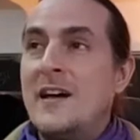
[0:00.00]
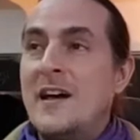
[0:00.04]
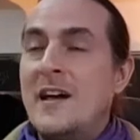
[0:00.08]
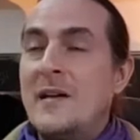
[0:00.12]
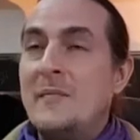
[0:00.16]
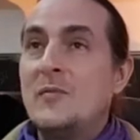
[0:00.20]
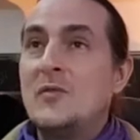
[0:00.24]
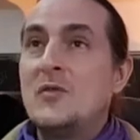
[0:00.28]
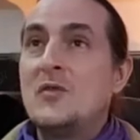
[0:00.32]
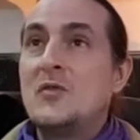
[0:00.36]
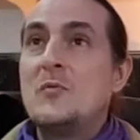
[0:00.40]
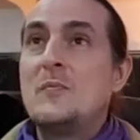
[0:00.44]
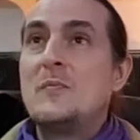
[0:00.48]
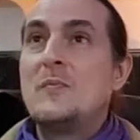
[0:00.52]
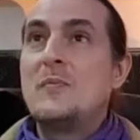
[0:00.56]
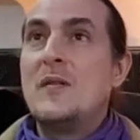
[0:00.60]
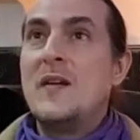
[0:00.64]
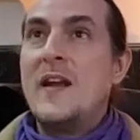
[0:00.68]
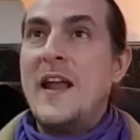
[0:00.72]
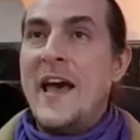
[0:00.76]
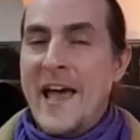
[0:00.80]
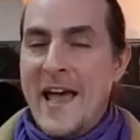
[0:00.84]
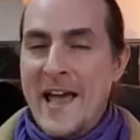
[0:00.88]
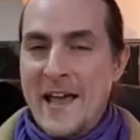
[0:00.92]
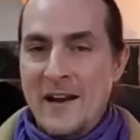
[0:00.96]
time to
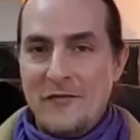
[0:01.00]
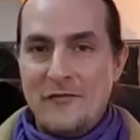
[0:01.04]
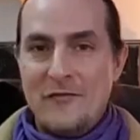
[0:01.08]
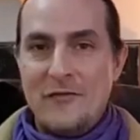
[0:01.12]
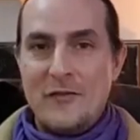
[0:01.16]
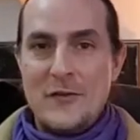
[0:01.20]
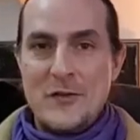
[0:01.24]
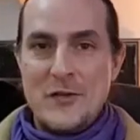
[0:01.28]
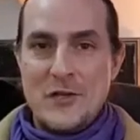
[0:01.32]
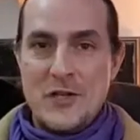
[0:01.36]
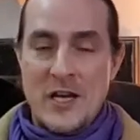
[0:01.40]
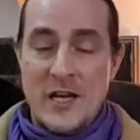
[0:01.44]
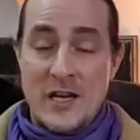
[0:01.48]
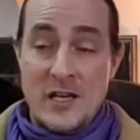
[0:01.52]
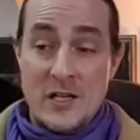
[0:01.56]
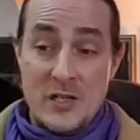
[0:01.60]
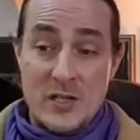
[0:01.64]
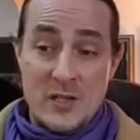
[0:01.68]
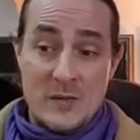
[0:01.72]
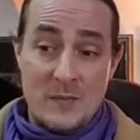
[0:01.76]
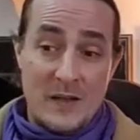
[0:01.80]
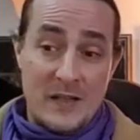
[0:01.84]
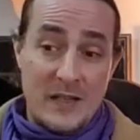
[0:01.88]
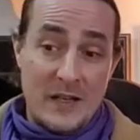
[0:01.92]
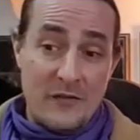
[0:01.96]
plan for
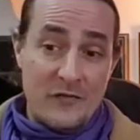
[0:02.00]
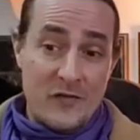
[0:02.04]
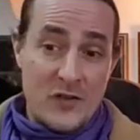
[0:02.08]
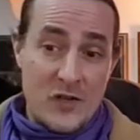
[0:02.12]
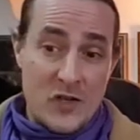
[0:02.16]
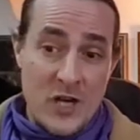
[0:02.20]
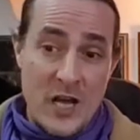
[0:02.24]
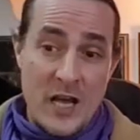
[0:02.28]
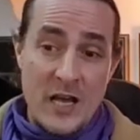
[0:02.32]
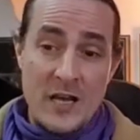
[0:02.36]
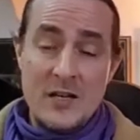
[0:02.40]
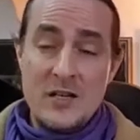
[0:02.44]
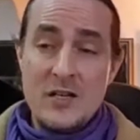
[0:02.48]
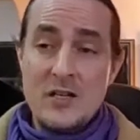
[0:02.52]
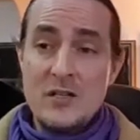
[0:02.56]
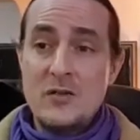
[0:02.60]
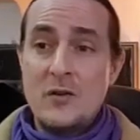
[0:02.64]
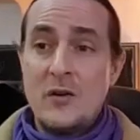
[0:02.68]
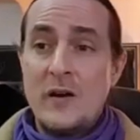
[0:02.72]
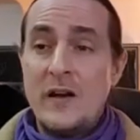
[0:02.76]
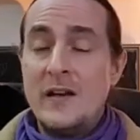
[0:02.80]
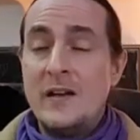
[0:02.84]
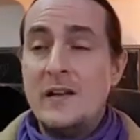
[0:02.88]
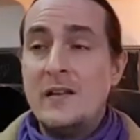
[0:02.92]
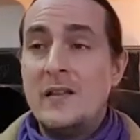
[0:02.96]
changes, but if changes
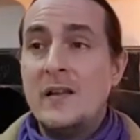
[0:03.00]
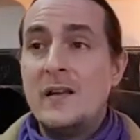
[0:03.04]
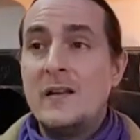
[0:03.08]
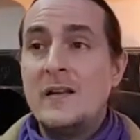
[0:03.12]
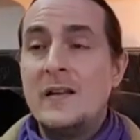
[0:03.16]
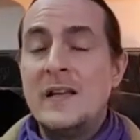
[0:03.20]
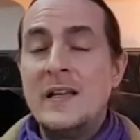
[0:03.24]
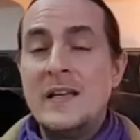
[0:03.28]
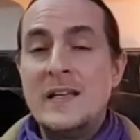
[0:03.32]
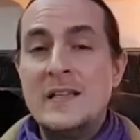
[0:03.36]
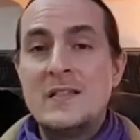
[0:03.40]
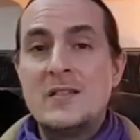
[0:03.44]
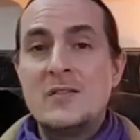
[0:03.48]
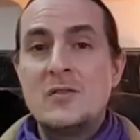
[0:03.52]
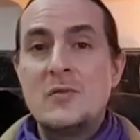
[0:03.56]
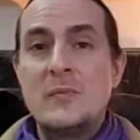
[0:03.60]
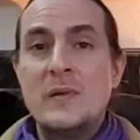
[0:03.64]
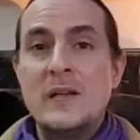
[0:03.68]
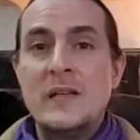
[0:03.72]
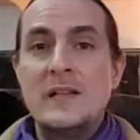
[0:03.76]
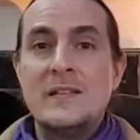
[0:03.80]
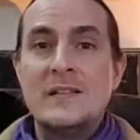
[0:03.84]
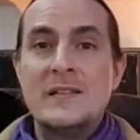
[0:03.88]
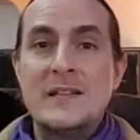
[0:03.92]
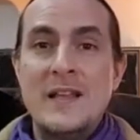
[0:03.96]
or anything needs to
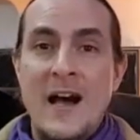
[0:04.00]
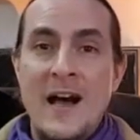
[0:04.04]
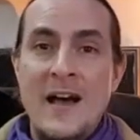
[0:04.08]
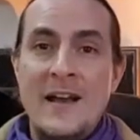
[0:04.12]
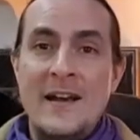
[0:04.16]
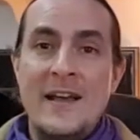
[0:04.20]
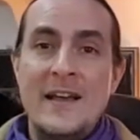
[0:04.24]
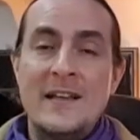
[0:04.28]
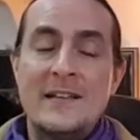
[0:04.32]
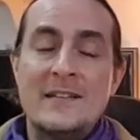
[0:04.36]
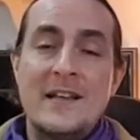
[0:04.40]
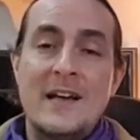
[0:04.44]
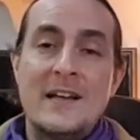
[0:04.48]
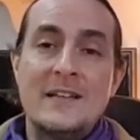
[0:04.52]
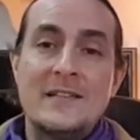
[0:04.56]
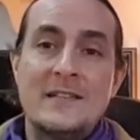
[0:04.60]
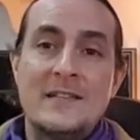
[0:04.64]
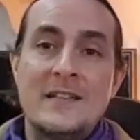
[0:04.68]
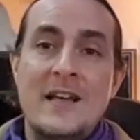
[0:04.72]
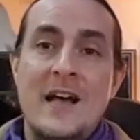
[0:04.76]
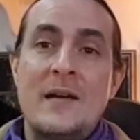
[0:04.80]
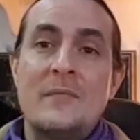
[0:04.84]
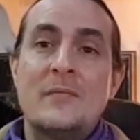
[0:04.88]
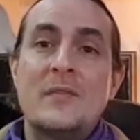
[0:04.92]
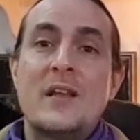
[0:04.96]
be done at
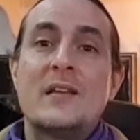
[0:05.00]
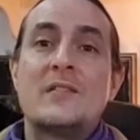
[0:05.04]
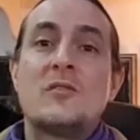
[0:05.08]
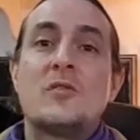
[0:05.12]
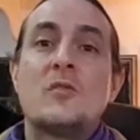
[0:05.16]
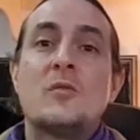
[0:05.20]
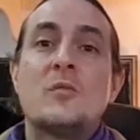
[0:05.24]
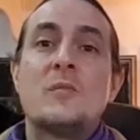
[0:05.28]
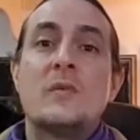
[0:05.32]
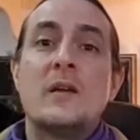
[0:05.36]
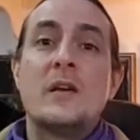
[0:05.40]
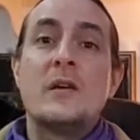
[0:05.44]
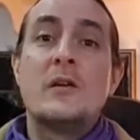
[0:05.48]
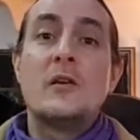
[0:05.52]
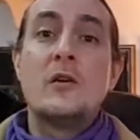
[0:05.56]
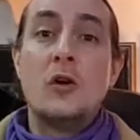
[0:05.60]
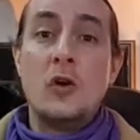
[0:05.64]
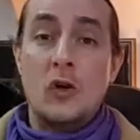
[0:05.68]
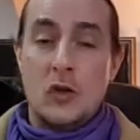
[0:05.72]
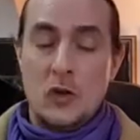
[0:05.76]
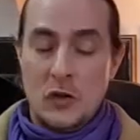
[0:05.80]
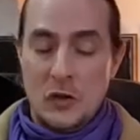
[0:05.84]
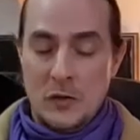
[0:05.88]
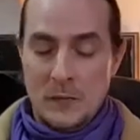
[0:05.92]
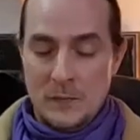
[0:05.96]
that time, that could be
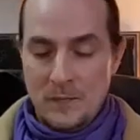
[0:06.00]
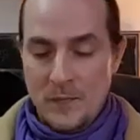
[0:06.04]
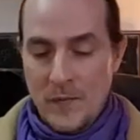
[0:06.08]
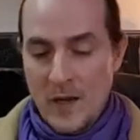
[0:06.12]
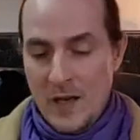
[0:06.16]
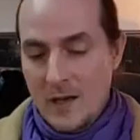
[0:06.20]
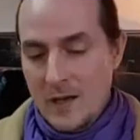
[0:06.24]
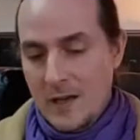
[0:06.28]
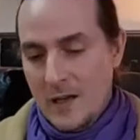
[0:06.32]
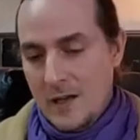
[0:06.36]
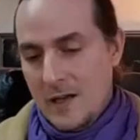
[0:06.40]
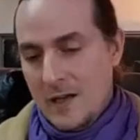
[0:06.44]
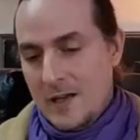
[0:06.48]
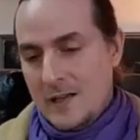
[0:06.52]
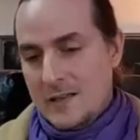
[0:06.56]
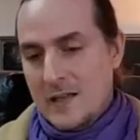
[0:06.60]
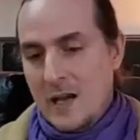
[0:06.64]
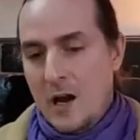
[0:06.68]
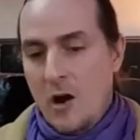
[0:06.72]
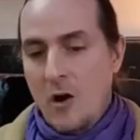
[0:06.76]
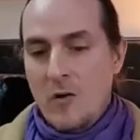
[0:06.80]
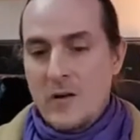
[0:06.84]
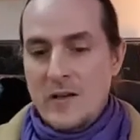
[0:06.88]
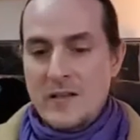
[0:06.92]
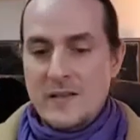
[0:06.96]
good. As
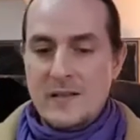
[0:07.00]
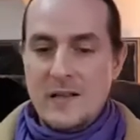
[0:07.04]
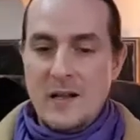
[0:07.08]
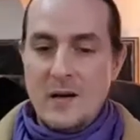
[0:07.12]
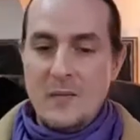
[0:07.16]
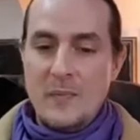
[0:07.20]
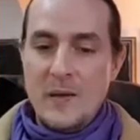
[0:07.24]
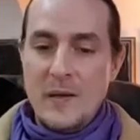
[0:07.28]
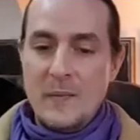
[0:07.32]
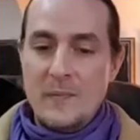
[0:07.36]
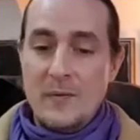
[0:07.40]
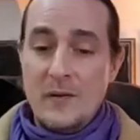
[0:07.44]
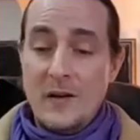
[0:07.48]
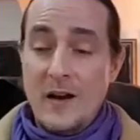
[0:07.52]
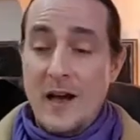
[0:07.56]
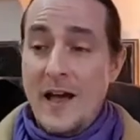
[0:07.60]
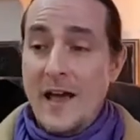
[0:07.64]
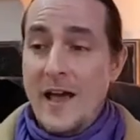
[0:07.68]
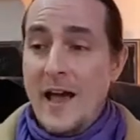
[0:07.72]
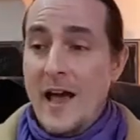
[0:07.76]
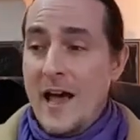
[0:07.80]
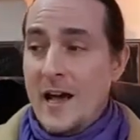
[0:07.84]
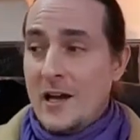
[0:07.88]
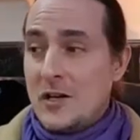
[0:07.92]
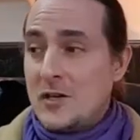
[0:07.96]
I always tell people,
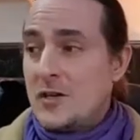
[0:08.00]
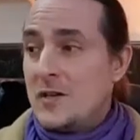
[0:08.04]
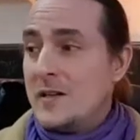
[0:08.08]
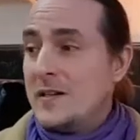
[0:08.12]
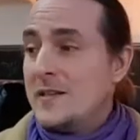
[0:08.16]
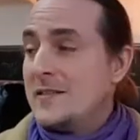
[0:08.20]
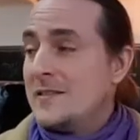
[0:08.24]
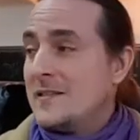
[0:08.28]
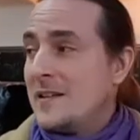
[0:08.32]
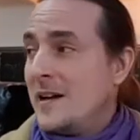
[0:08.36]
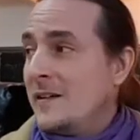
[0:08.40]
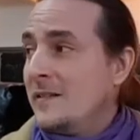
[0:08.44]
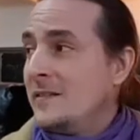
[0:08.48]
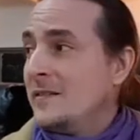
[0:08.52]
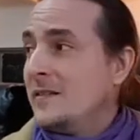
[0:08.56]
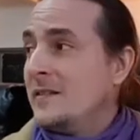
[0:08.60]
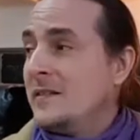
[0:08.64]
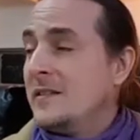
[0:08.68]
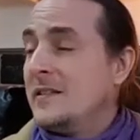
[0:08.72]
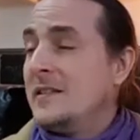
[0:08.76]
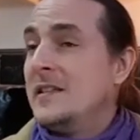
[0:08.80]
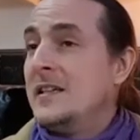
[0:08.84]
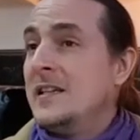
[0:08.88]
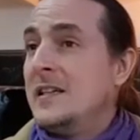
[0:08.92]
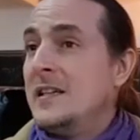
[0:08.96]
I actually
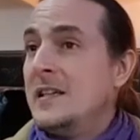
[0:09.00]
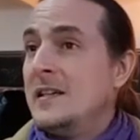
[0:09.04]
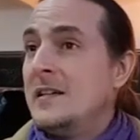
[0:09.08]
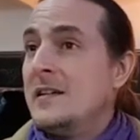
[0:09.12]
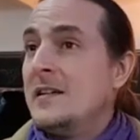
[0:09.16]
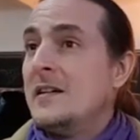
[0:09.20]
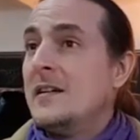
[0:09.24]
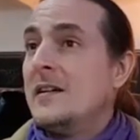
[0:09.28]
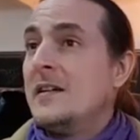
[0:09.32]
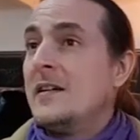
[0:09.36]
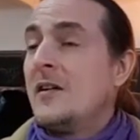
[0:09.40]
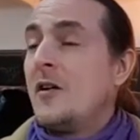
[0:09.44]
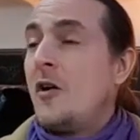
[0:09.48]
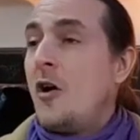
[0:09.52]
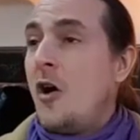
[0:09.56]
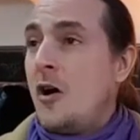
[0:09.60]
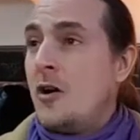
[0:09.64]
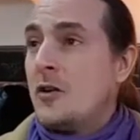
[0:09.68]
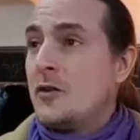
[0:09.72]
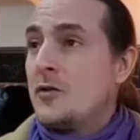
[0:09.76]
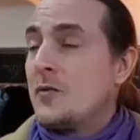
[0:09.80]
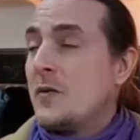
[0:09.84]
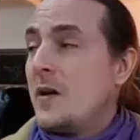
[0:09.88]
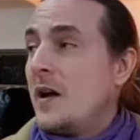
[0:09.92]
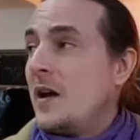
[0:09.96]
signed the
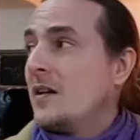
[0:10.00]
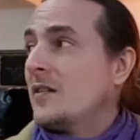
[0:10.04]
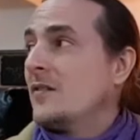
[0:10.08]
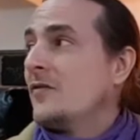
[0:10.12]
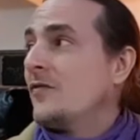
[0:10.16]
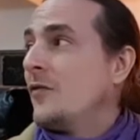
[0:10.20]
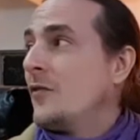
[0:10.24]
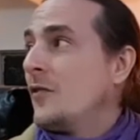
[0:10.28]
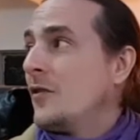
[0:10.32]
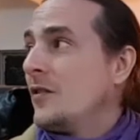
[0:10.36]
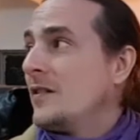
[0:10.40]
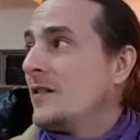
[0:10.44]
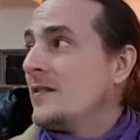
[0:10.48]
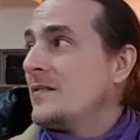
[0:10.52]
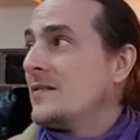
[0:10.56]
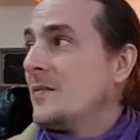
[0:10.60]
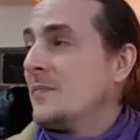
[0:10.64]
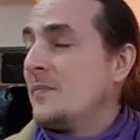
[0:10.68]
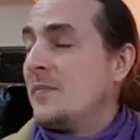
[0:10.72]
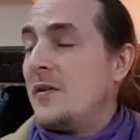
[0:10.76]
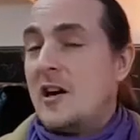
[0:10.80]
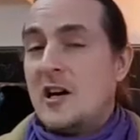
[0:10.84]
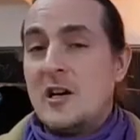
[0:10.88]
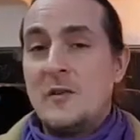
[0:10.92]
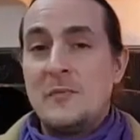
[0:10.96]
contract for this
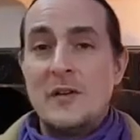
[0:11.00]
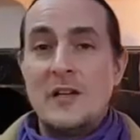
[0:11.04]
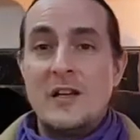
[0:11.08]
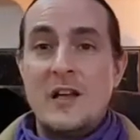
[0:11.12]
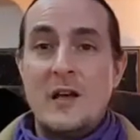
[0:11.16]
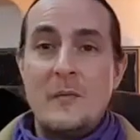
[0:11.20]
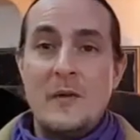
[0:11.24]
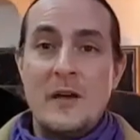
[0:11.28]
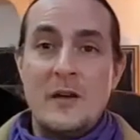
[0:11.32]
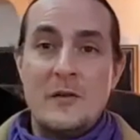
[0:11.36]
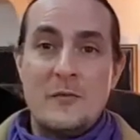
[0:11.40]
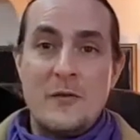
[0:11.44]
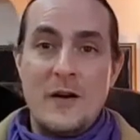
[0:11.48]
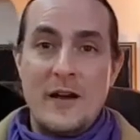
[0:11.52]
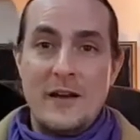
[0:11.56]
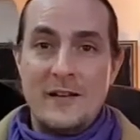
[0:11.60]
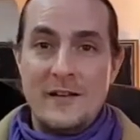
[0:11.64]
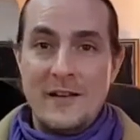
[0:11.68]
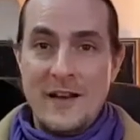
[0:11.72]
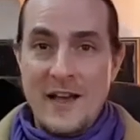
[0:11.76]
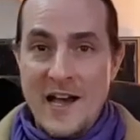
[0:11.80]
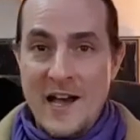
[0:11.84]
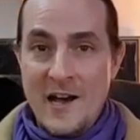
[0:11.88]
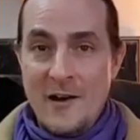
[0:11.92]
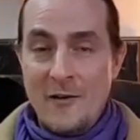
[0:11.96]
apartment I'm in
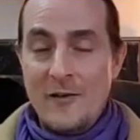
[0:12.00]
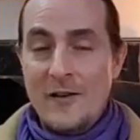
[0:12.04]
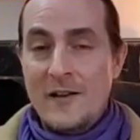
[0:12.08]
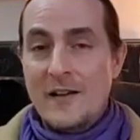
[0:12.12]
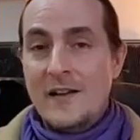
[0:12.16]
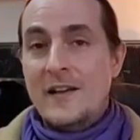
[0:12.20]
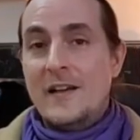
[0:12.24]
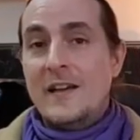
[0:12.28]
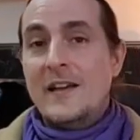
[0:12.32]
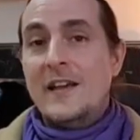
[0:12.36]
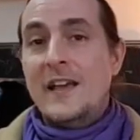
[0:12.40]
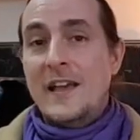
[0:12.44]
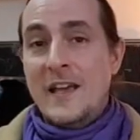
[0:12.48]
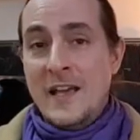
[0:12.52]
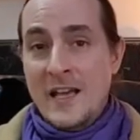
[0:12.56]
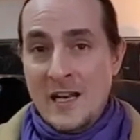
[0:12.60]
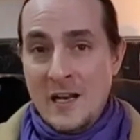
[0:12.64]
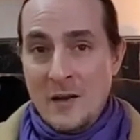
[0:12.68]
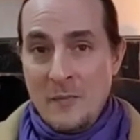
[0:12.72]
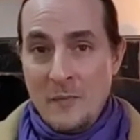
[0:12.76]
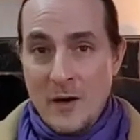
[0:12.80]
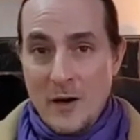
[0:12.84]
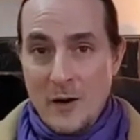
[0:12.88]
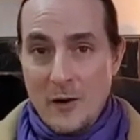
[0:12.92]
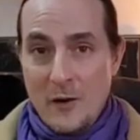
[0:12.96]
right now
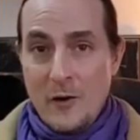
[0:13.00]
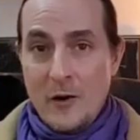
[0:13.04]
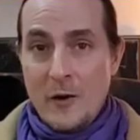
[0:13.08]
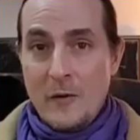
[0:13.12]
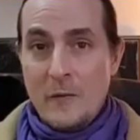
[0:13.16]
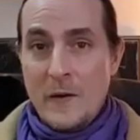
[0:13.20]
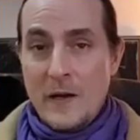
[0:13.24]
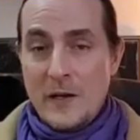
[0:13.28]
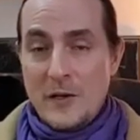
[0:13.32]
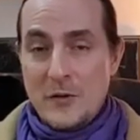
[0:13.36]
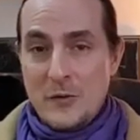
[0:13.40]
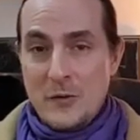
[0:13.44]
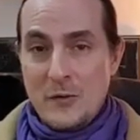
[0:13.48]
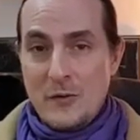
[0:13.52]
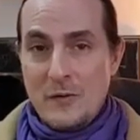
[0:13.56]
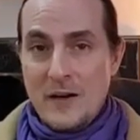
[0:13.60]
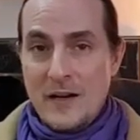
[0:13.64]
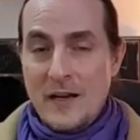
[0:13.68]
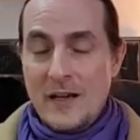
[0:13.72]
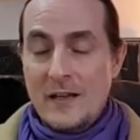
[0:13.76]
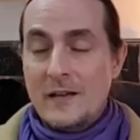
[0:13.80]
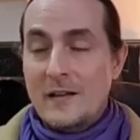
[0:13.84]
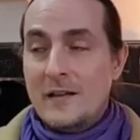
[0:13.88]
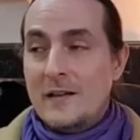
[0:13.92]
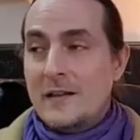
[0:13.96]
in a Mercury
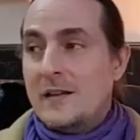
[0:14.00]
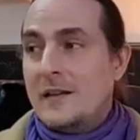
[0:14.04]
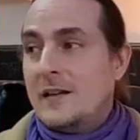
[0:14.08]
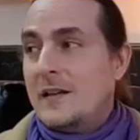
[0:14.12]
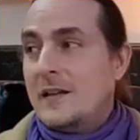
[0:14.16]
retrograde,